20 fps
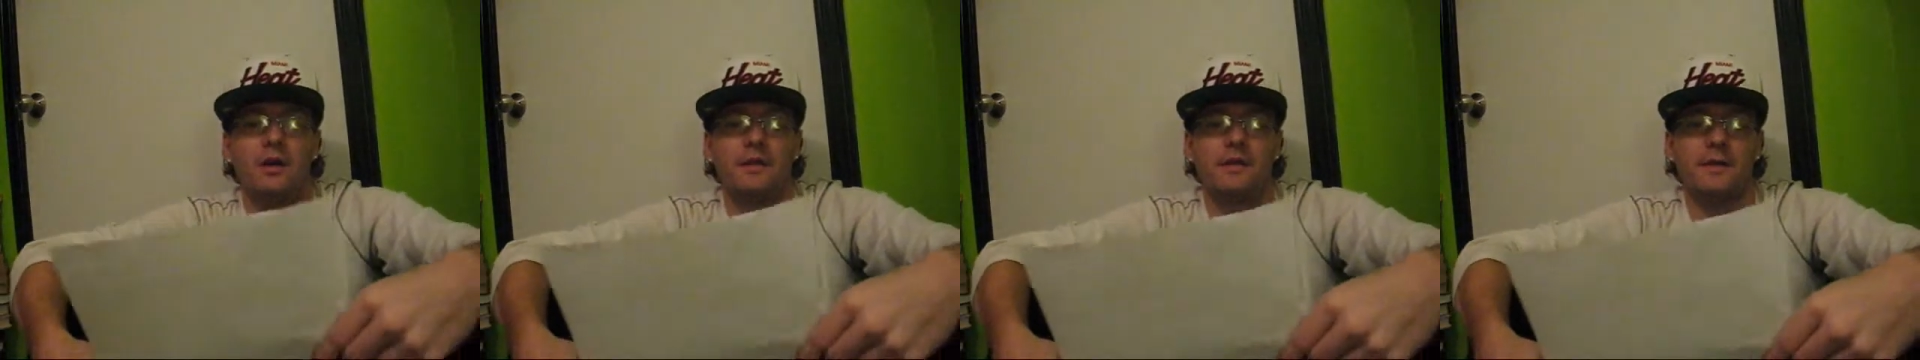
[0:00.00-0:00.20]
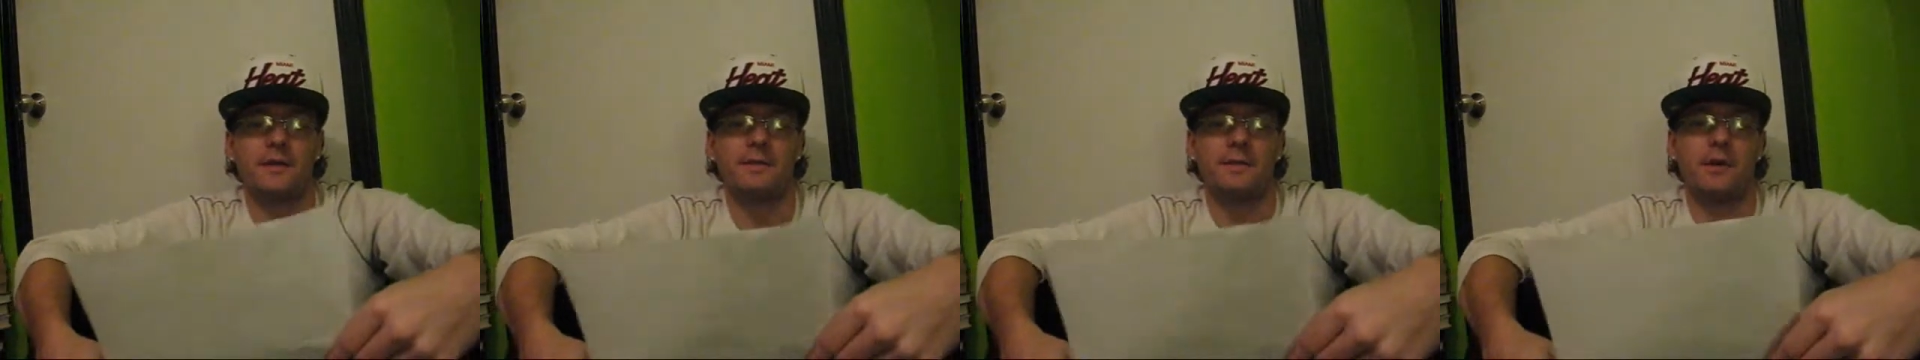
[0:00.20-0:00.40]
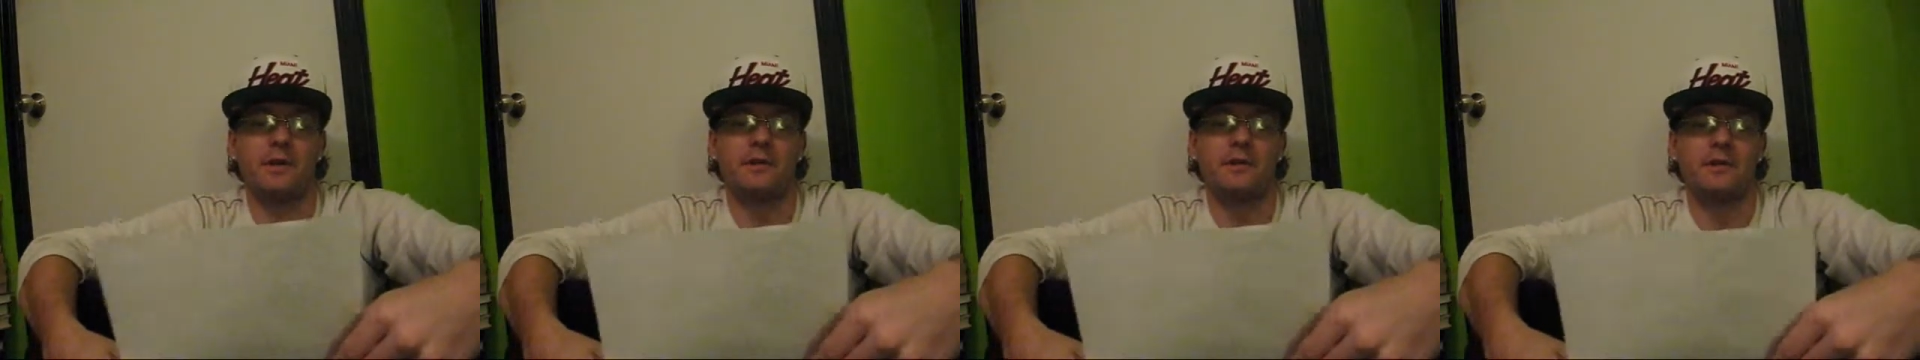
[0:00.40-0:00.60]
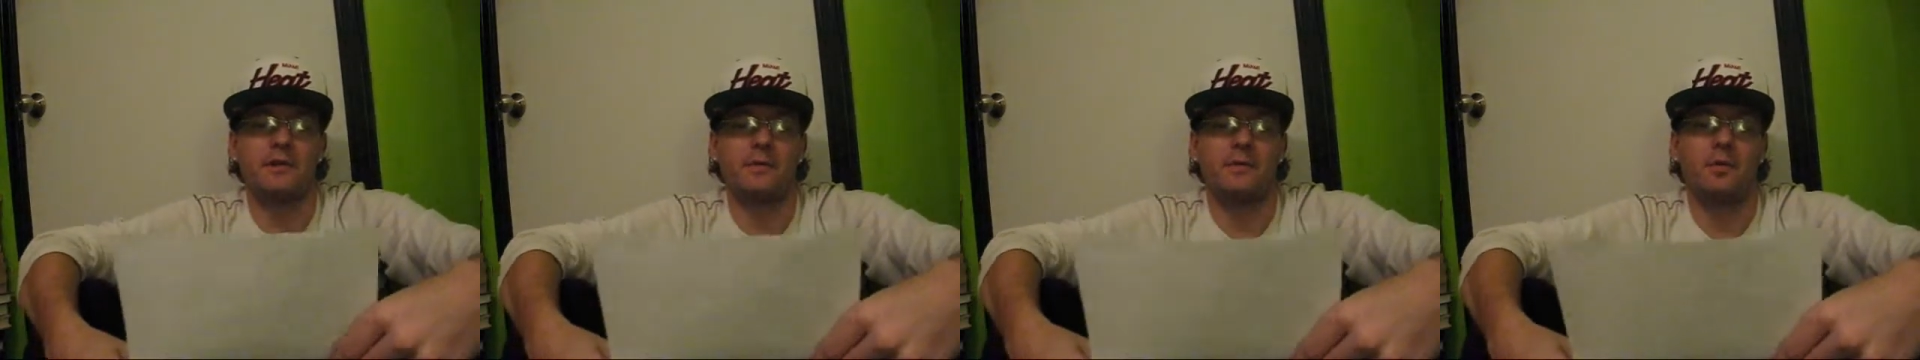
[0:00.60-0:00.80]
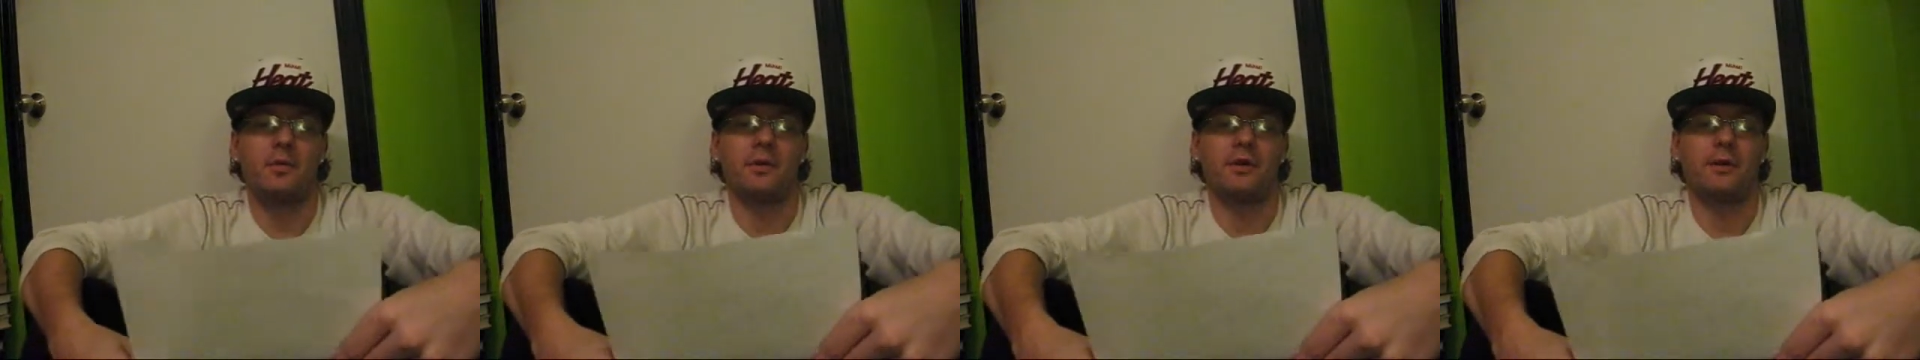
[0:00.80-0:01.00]
This brings us
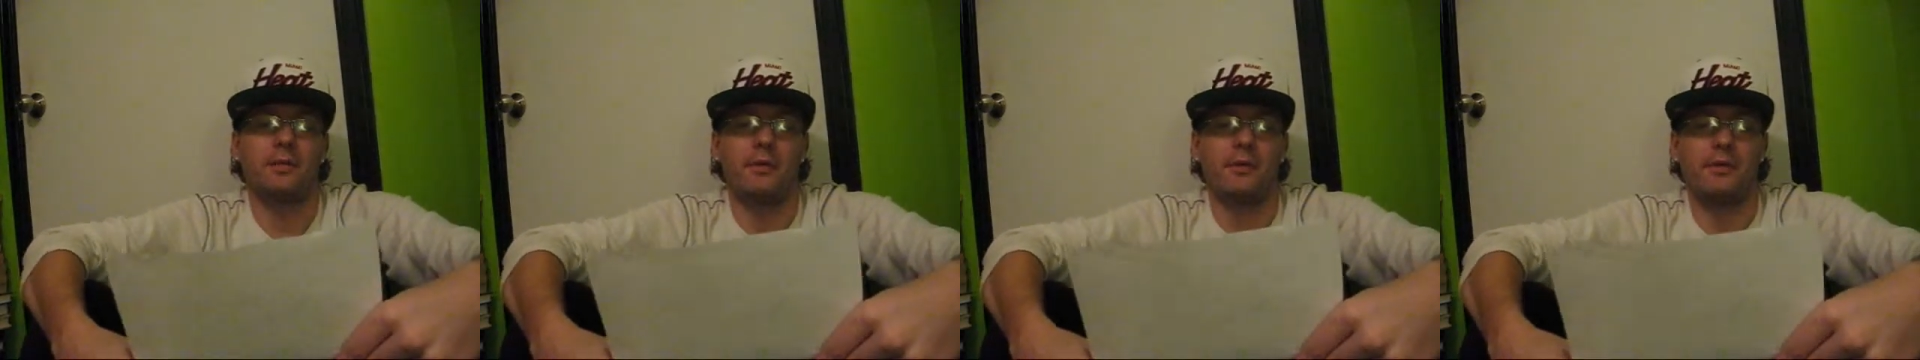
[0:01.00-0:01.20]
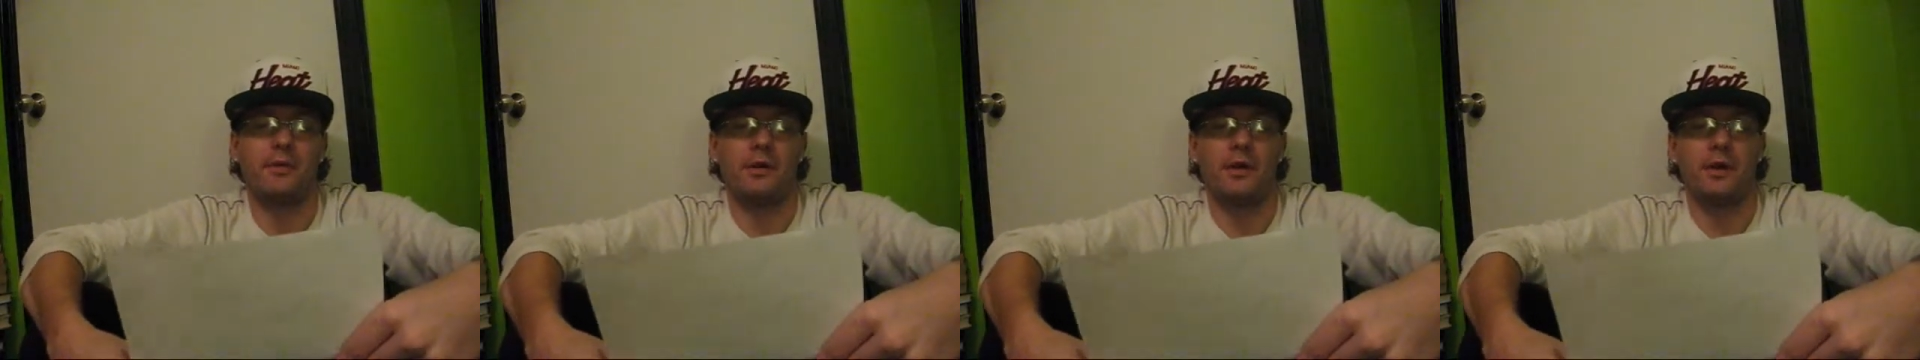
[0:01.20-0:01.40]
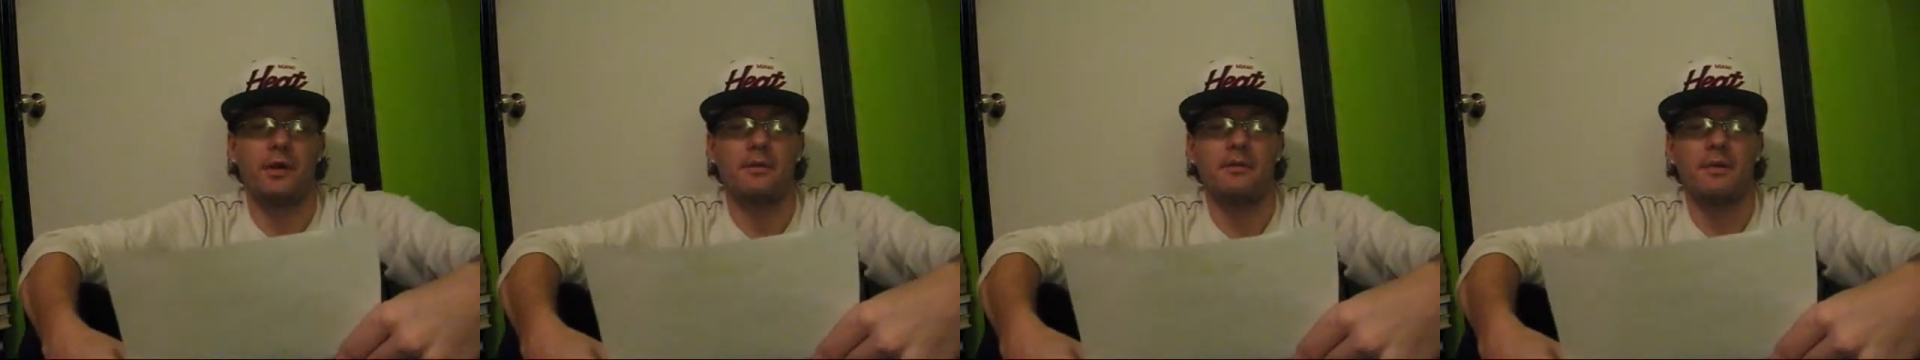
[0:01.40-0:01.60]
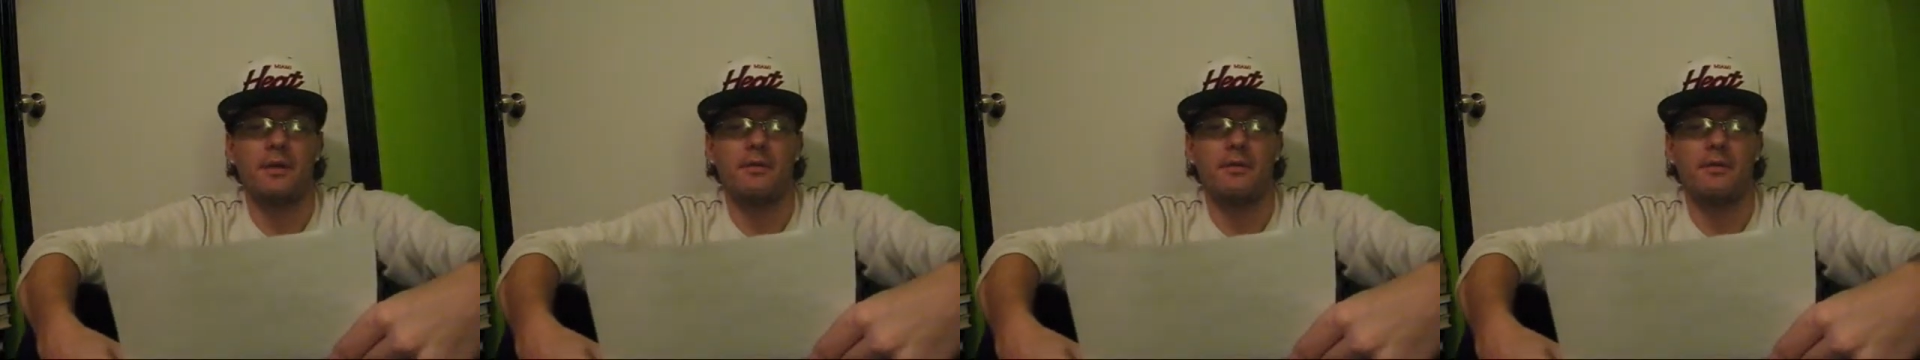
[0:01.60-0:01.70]
to point number 3.